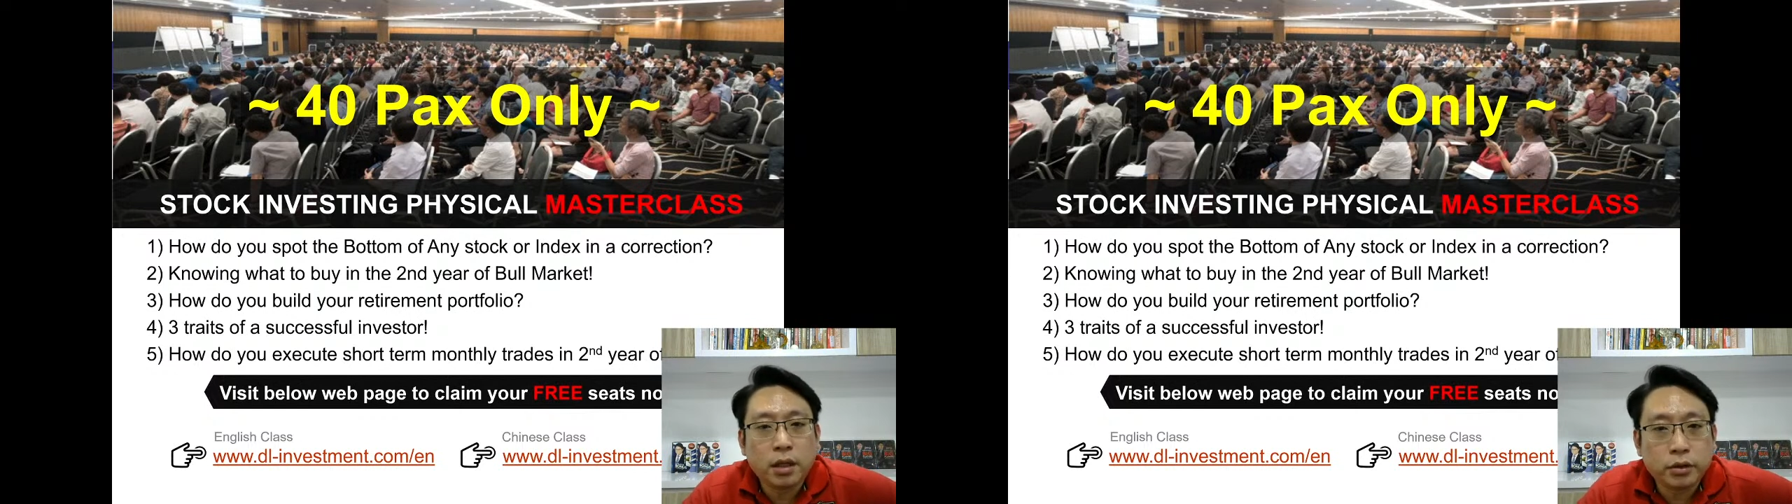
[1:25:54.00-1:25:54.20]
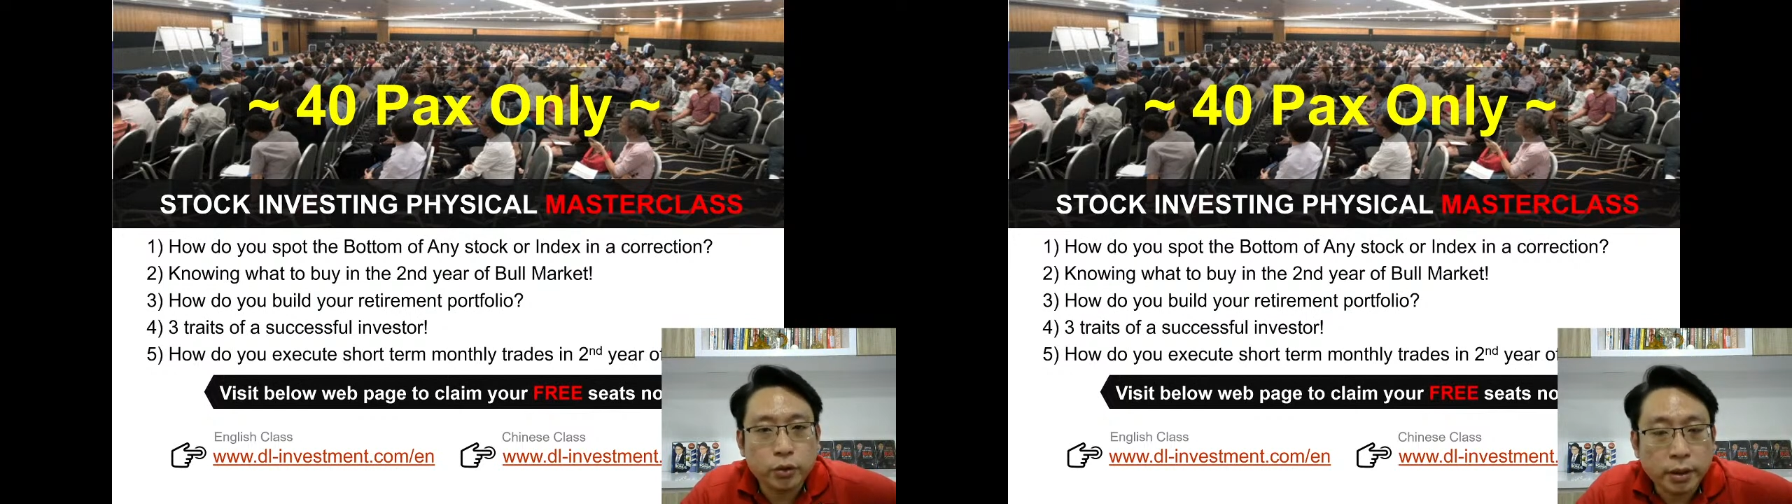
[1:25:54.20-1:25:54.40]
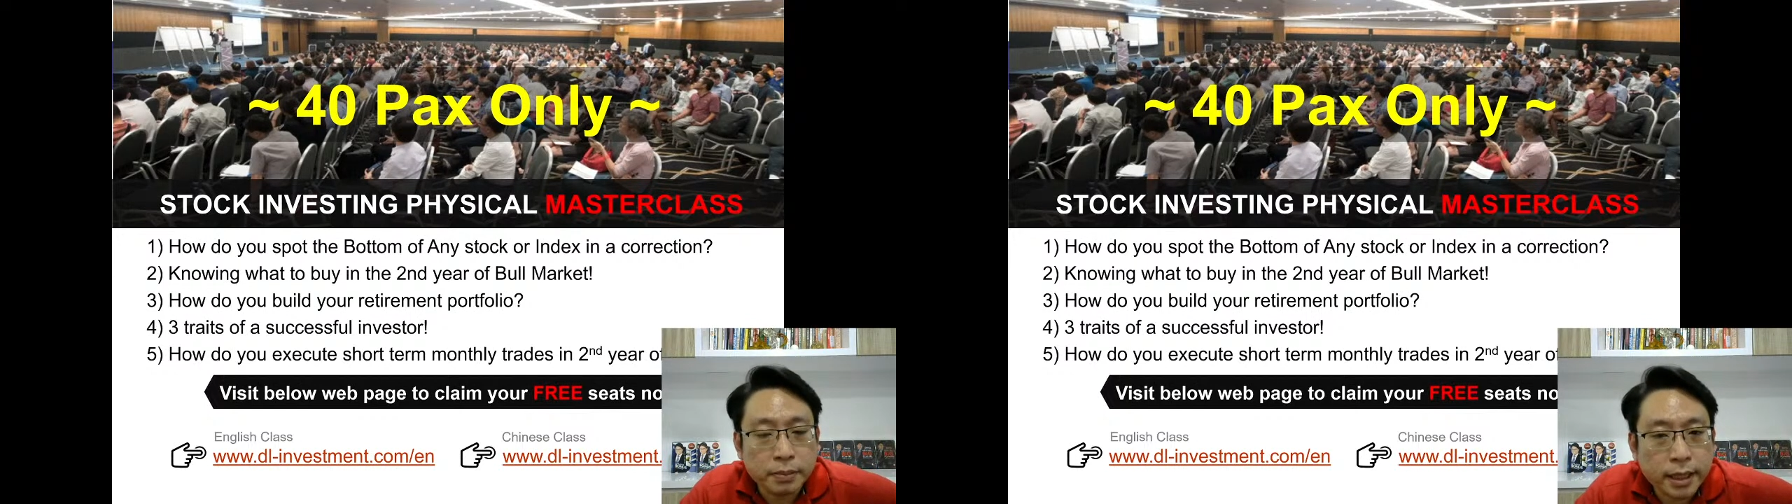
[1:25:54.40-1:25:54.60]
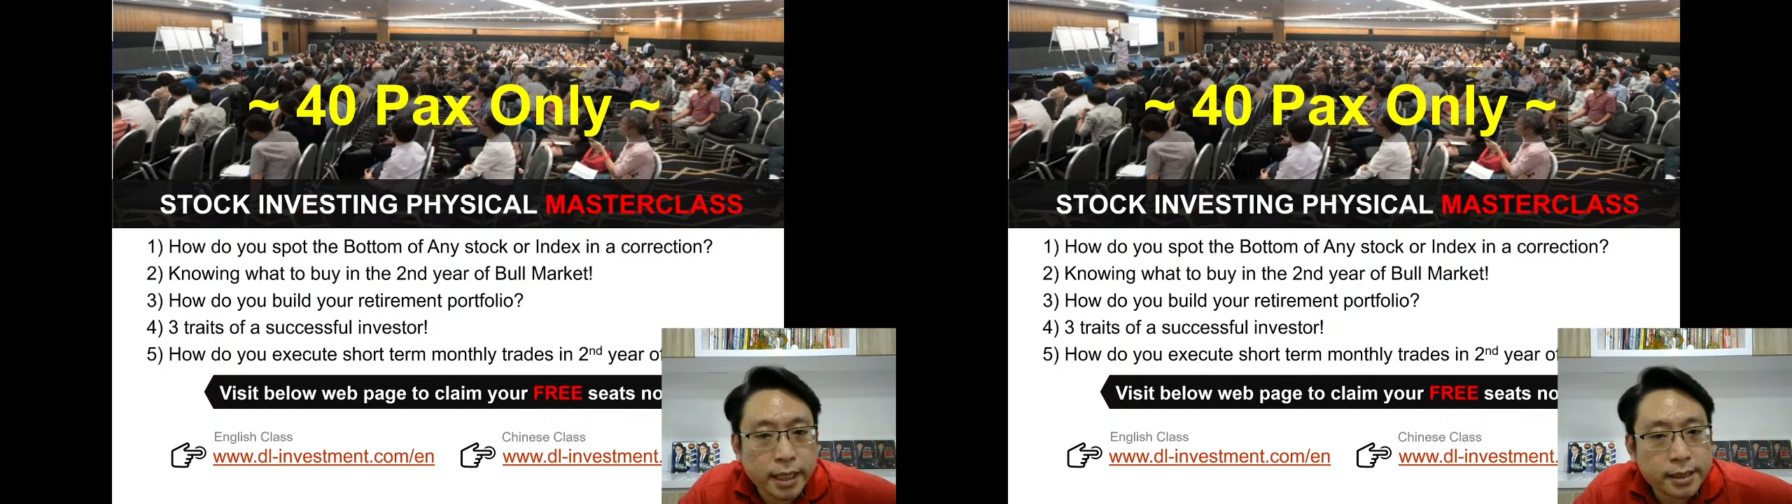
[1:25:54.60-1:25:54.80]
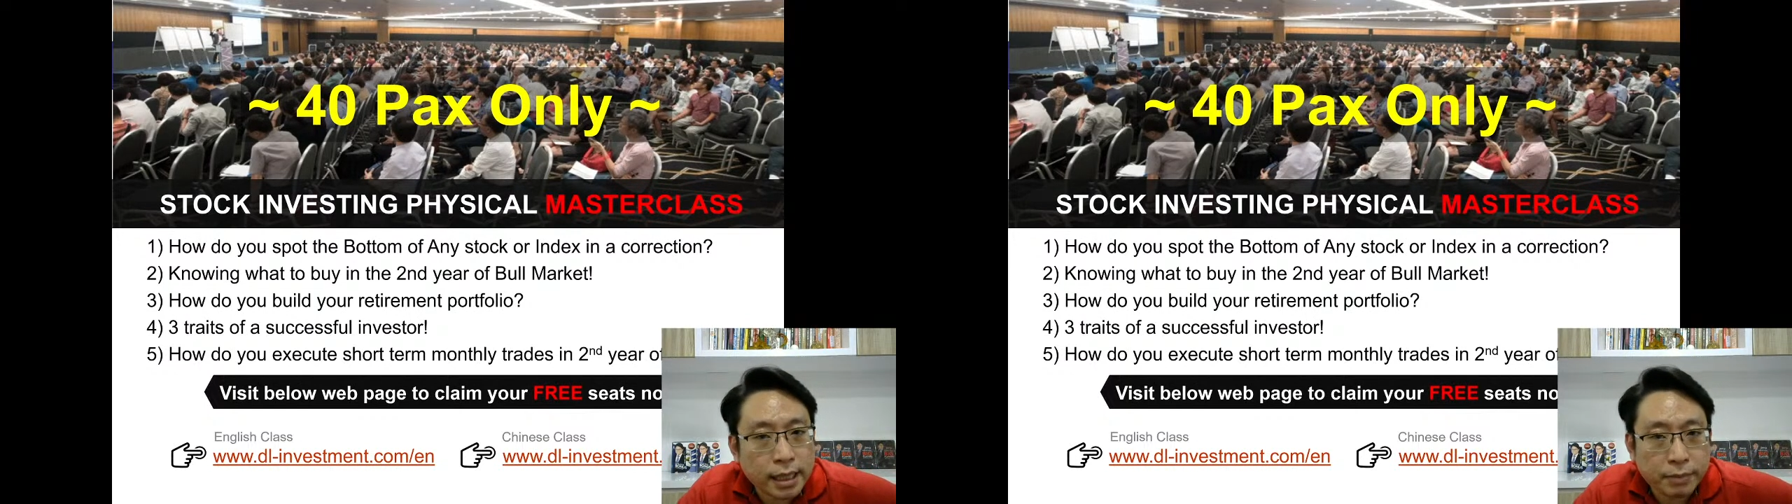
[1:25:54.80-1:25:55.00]
your
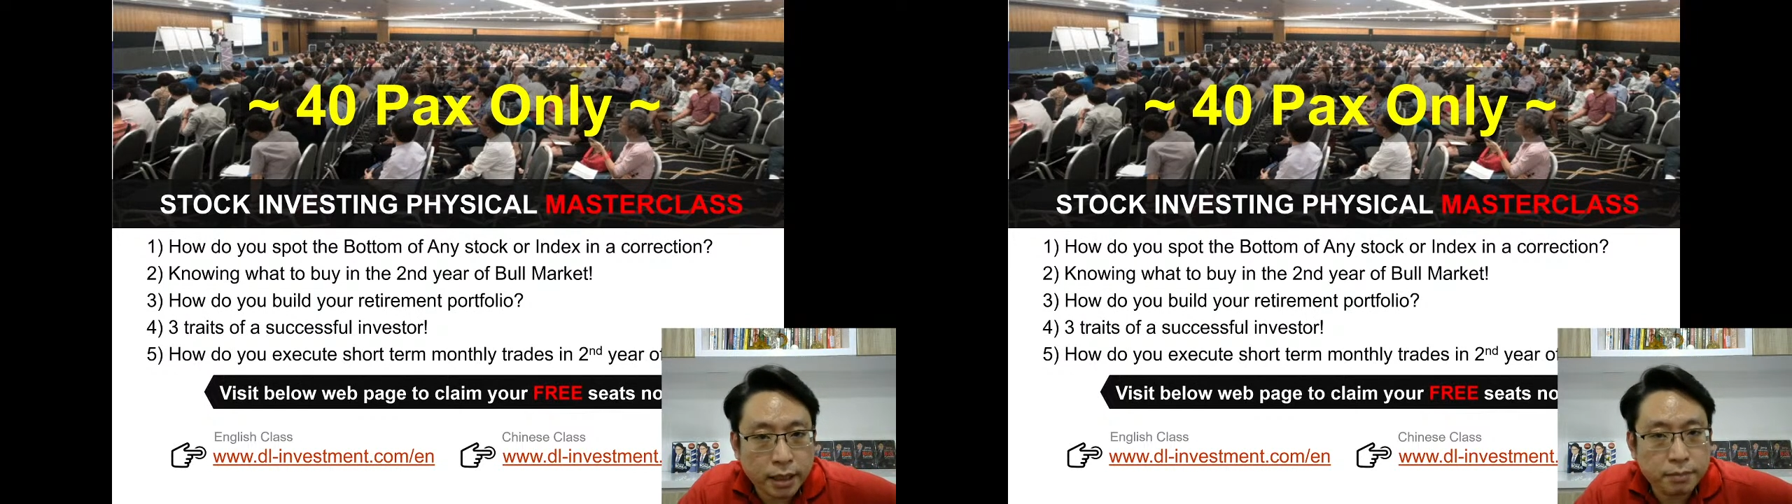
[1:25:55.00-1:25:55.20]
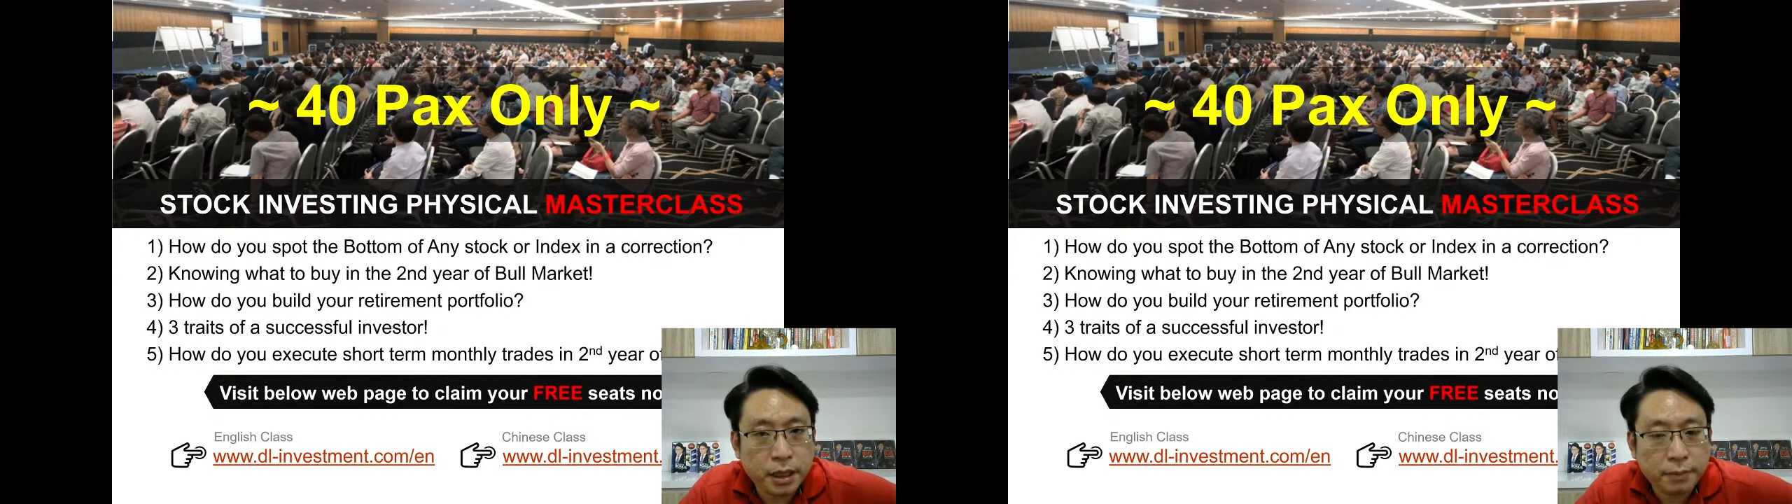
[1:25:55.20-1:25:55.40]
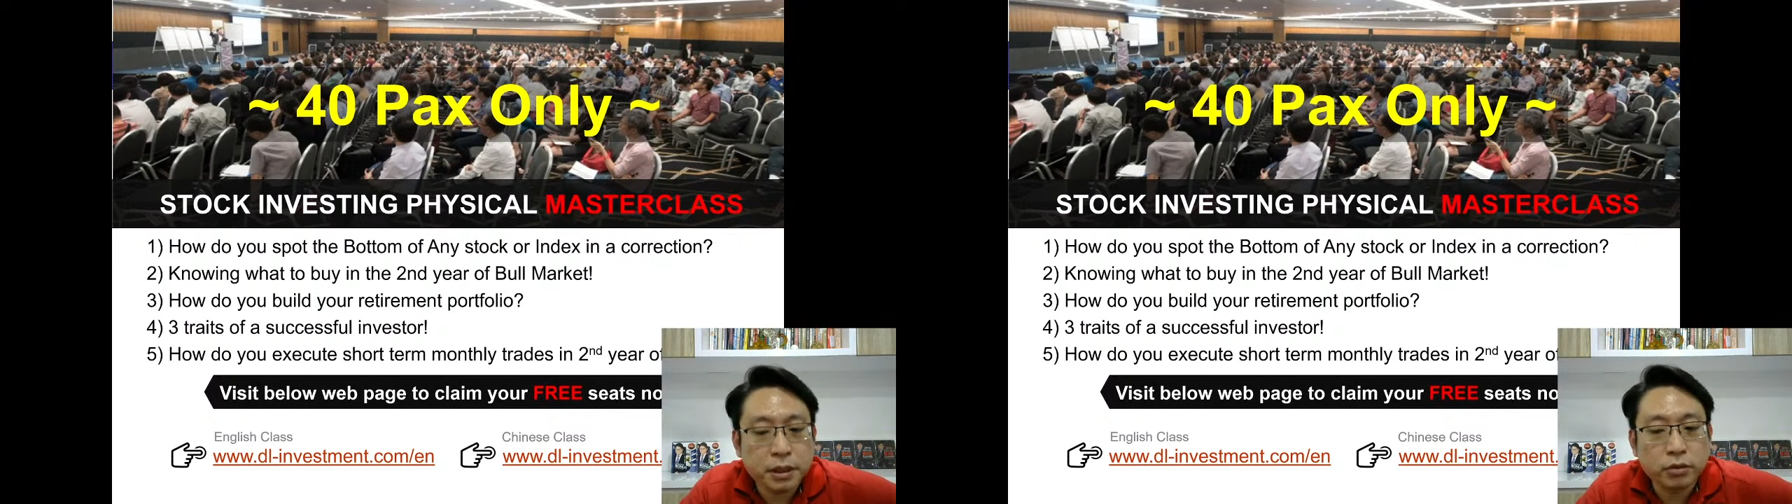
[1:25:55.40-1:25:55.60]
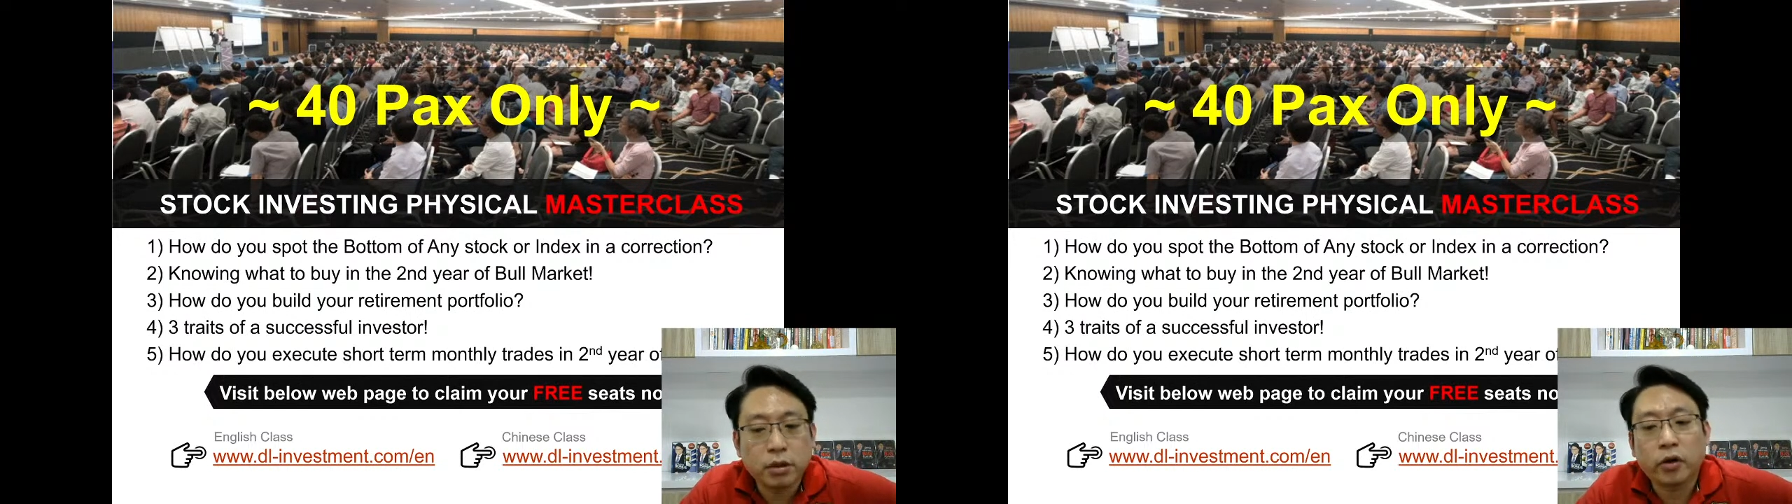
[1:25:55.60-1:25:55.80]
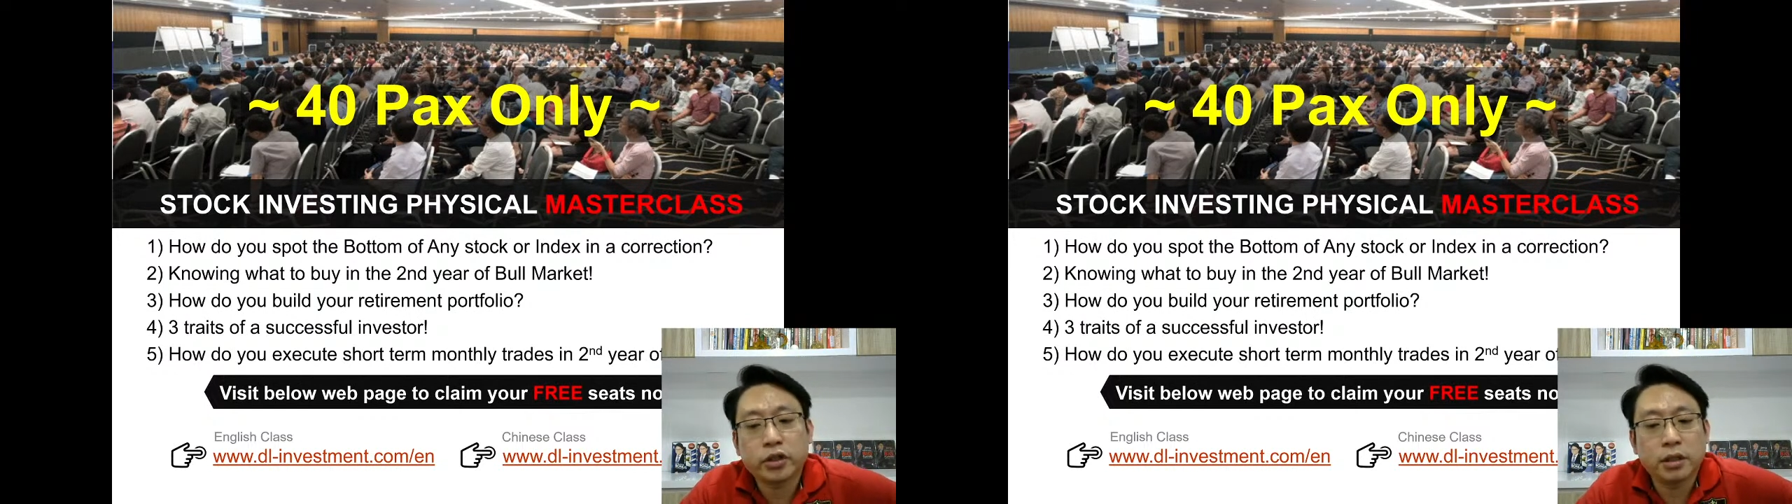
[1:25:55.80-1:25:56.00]
place. I might be able to
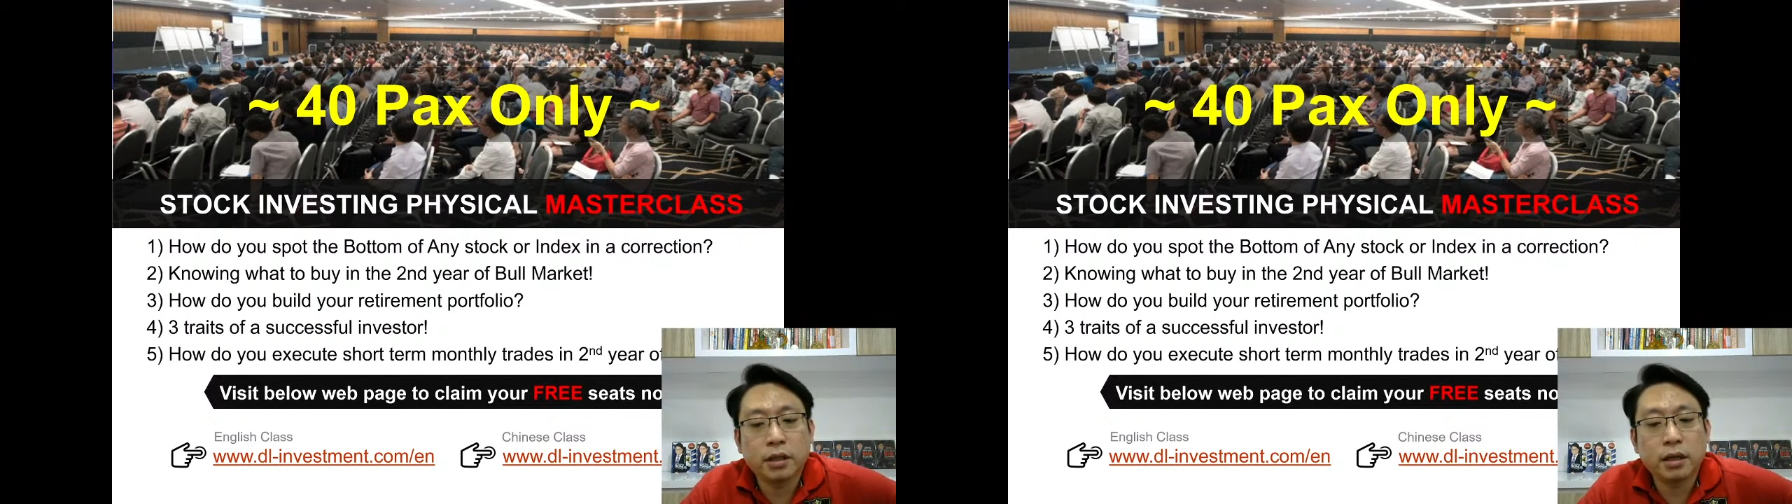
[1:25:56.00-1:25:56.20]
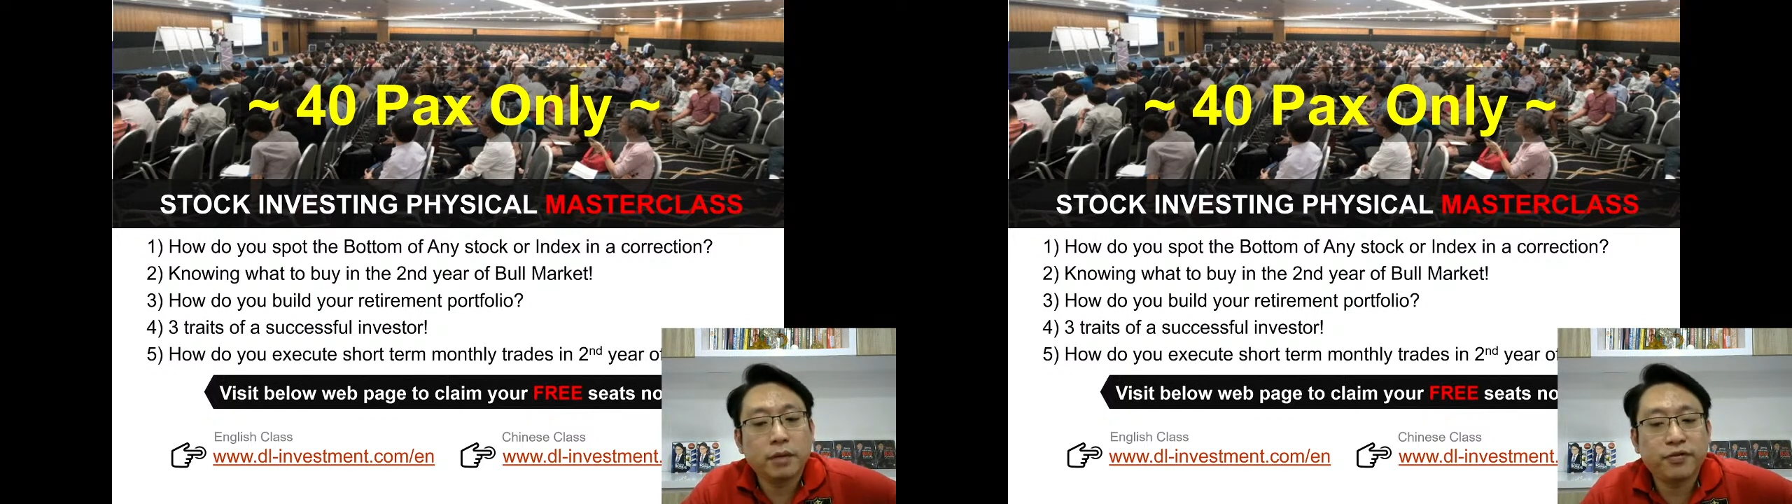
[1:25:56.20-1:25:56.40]
launch a